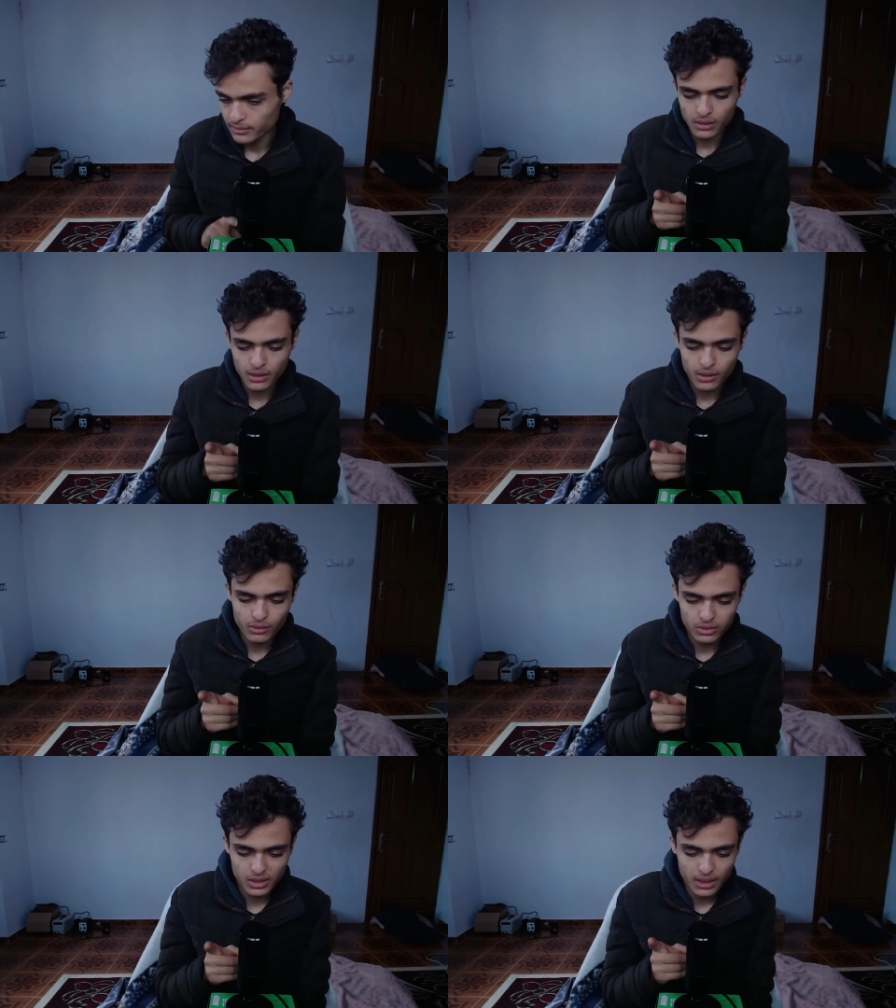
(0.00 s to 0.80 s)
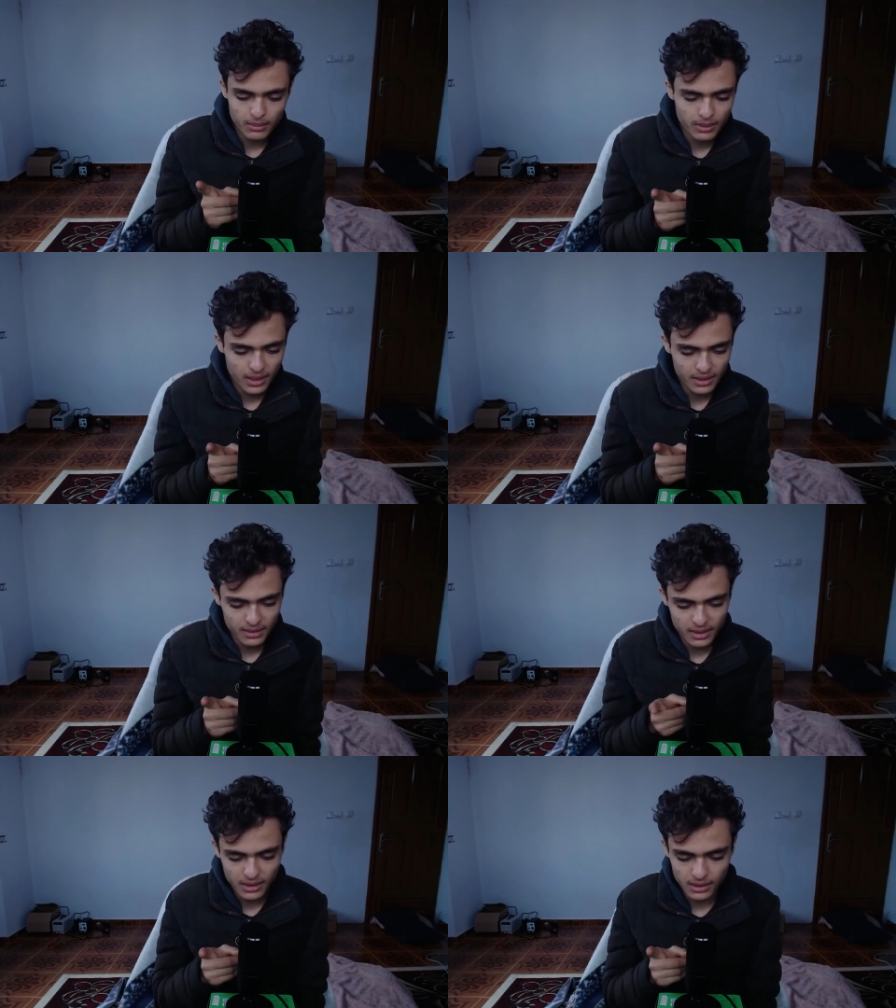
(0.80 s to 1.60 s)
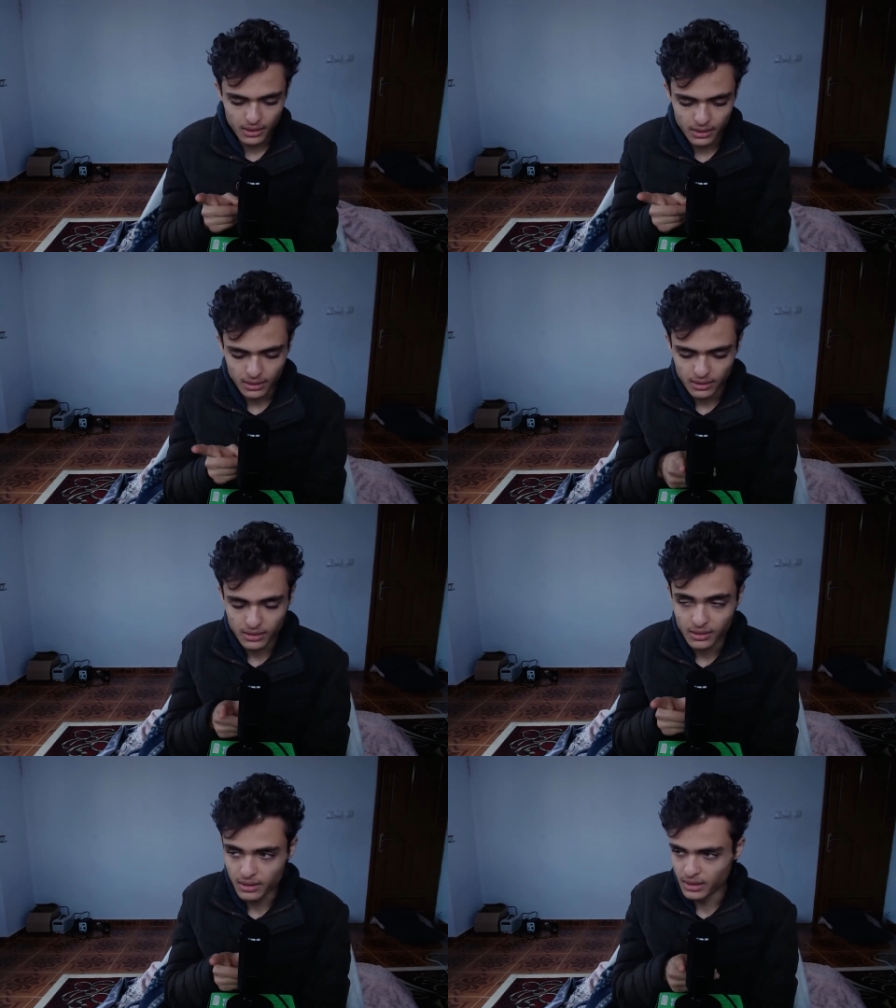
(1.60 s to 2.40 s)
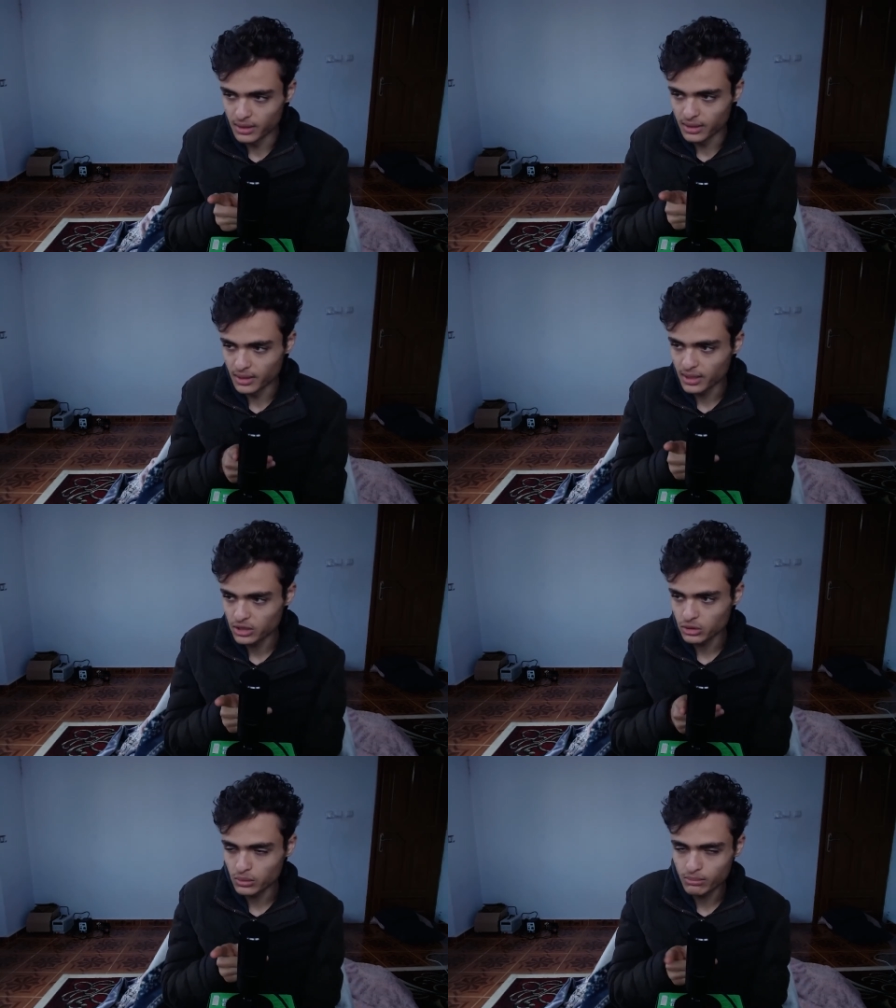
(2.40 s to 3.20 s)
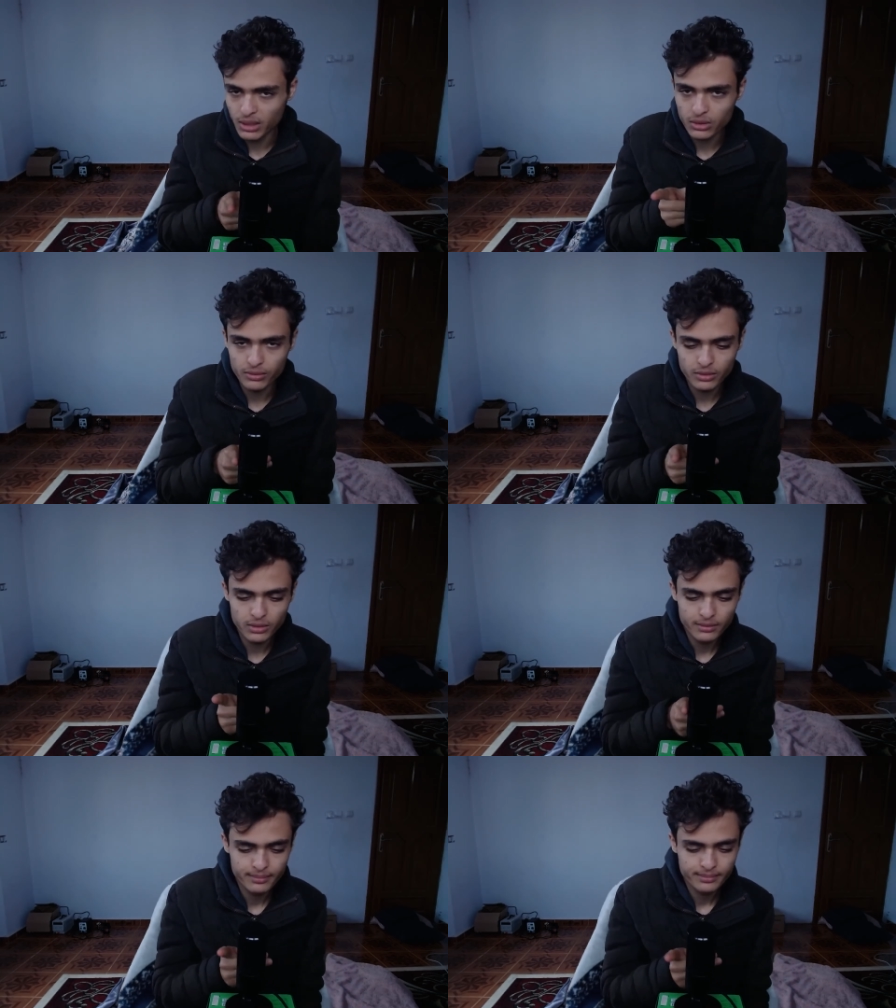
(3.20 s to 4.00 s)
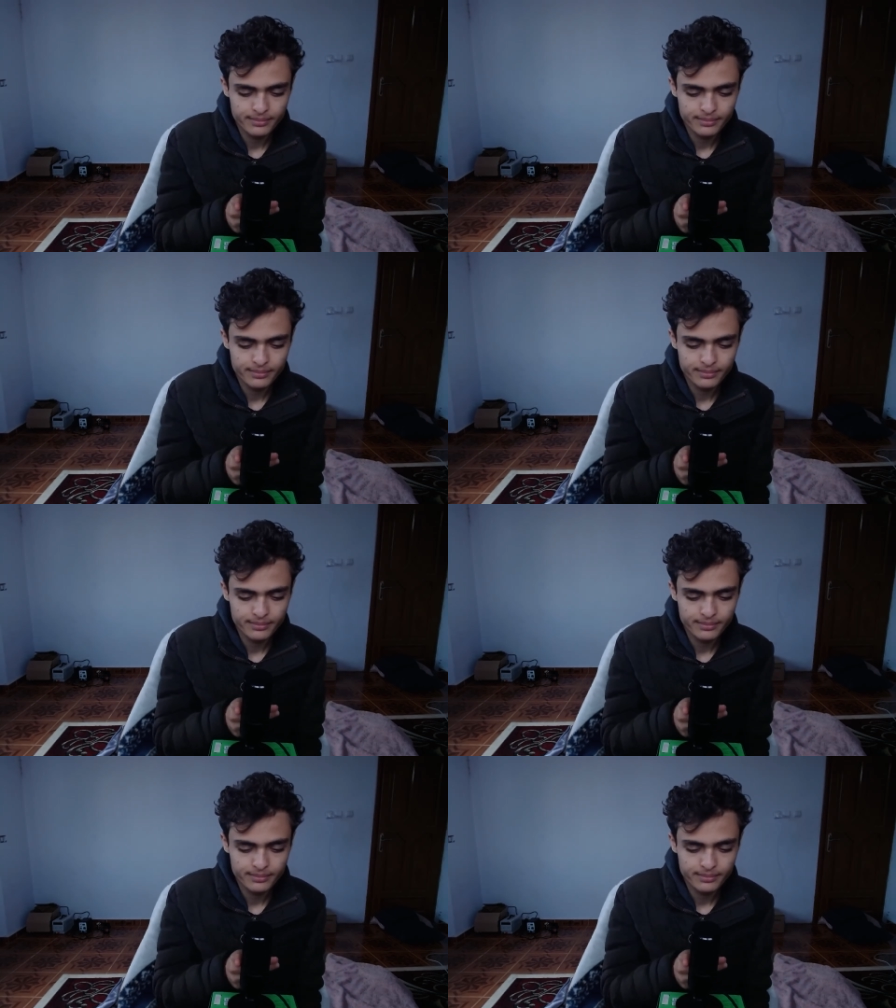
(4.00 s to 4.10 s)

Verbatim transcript: I will tap at the actual microphone.